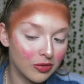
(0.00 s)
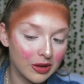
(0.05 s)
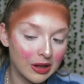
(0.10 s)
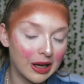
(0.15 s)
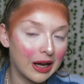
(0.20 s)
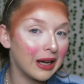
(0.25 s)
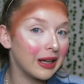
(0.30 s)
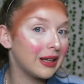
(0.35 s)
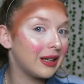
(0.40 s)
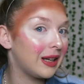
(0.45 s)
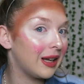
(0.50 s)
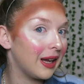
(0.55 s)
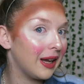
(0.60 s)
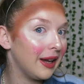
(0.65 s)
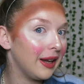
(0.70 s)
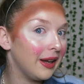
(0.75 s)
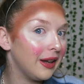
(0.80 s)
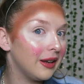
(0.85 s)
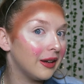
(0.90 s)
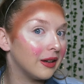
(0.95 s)

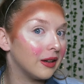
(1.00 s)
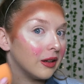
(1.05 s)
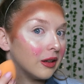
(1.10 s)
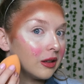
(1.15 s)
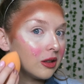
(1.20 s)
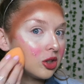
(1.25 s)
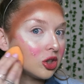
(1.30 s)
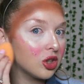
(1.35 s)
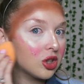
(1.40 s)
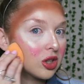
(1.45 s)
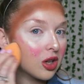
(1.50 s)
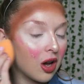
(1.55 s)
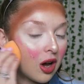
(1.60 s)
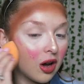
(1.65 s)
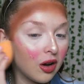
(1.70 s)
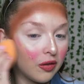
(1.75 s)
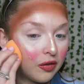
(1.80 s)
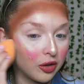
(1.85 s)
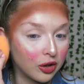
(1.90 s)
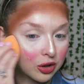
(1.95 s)
Again, it just
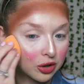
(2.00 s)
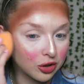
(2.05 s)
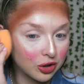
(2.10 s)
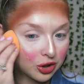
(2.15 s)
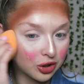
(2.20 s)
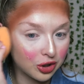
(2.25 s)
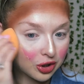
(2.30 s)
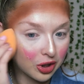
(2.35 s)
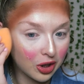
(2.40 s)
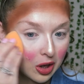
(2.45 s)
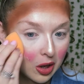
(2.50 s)
covers.